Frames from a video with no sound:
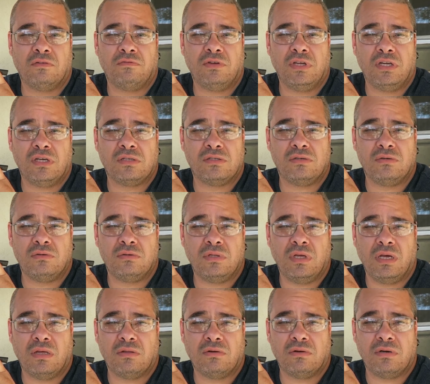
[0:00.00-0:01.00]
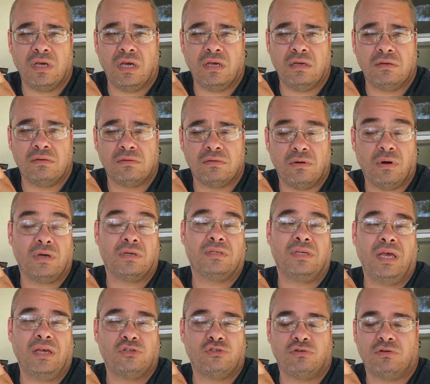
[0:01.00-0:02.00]
the Phoenix Zoo, the other day, well,
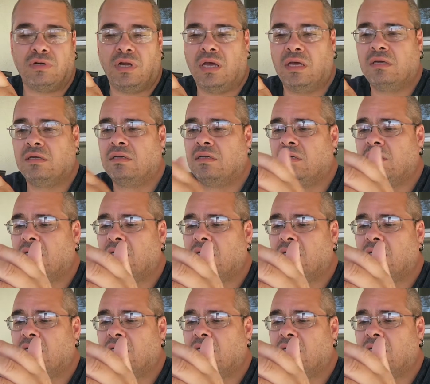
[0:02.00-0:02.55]
yesterday,